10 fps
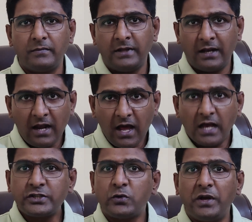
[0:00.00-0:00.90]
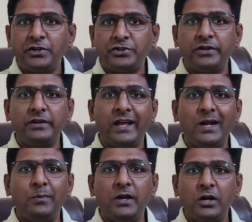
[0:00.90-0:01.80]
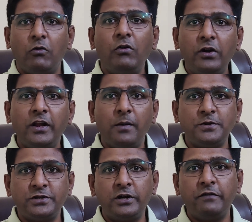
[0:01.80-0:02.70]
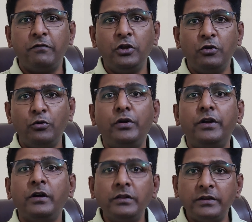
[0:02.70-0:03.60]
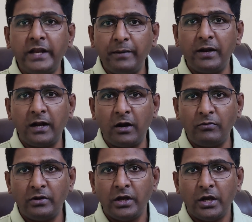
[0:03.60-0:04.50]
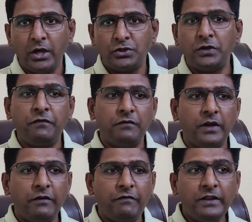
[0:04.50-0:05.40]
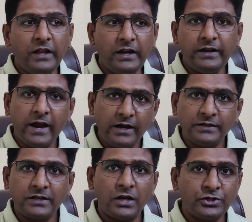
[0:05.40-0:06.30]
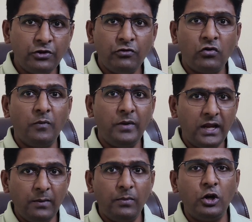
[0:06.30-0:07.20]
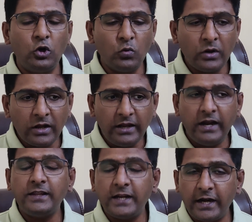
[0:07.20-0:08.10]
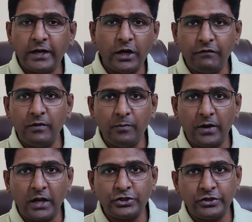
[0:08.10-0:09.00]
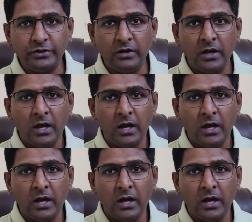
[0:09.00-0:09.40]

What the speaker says: The last question can be a golden opportunity for you to turn the table around. So if in the entire discussion you've not been able to create the right kind of impression,